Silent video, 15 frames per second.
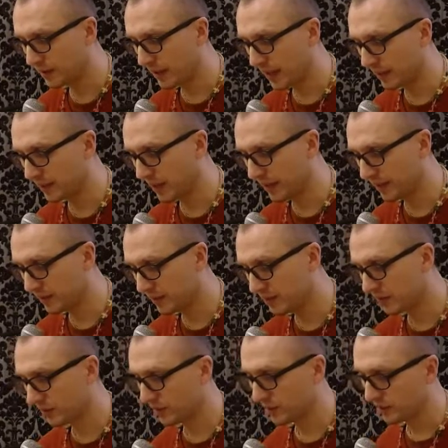an idle
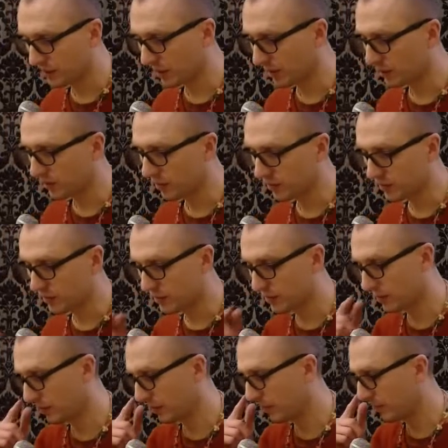stone, a ghost,
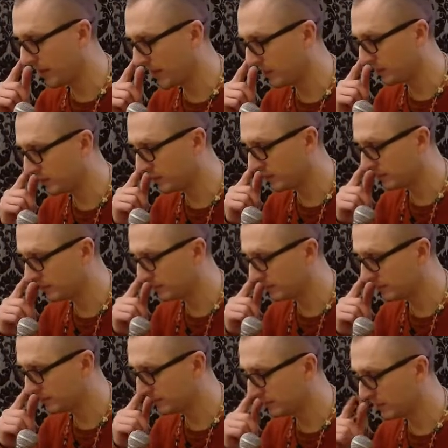or a madman.
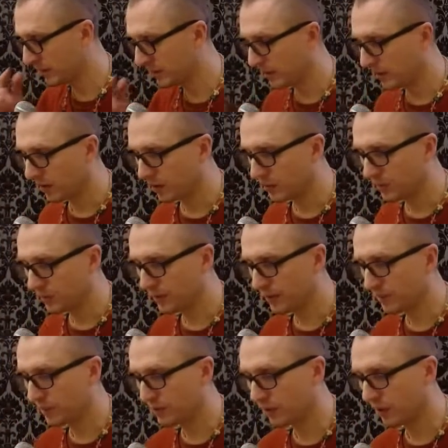Although
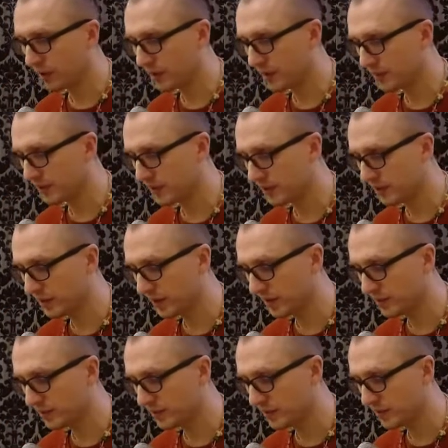people called him such
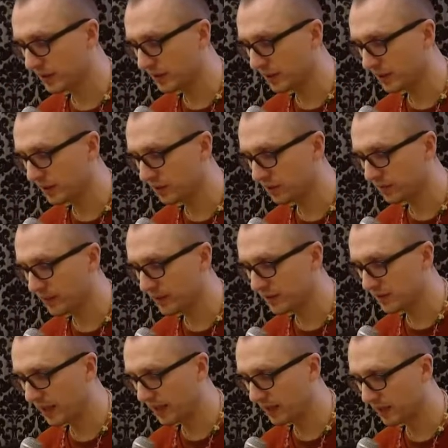names, he remained
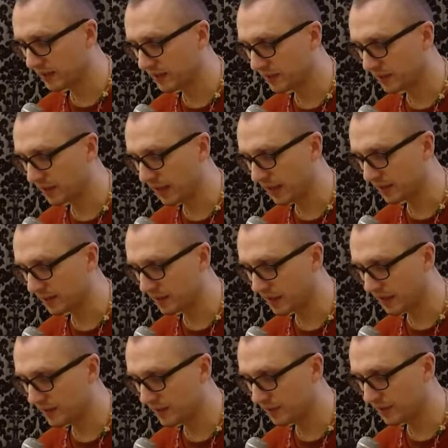silent and did
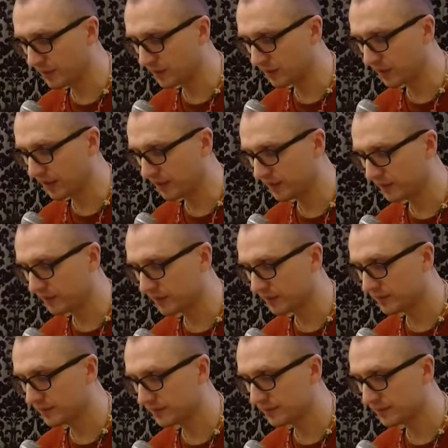not speak to anyone.
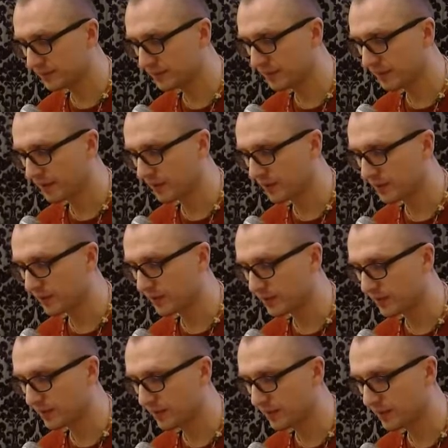
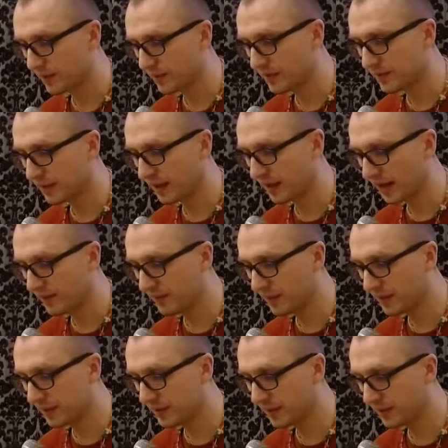Please. After
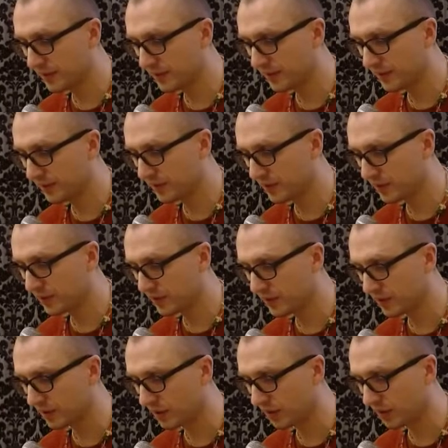accepting the
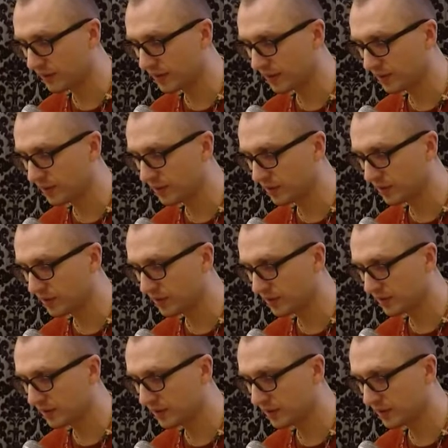feature of Avaduta,